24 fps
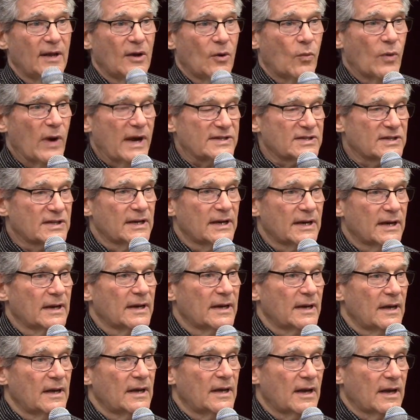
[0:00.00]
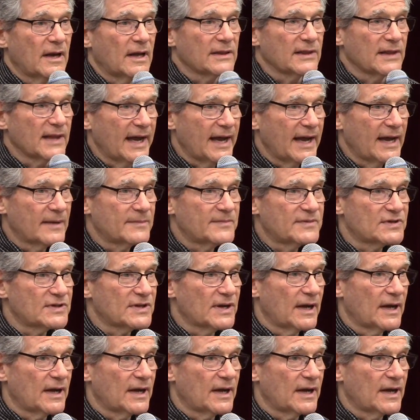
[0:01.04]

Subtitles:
Western labs,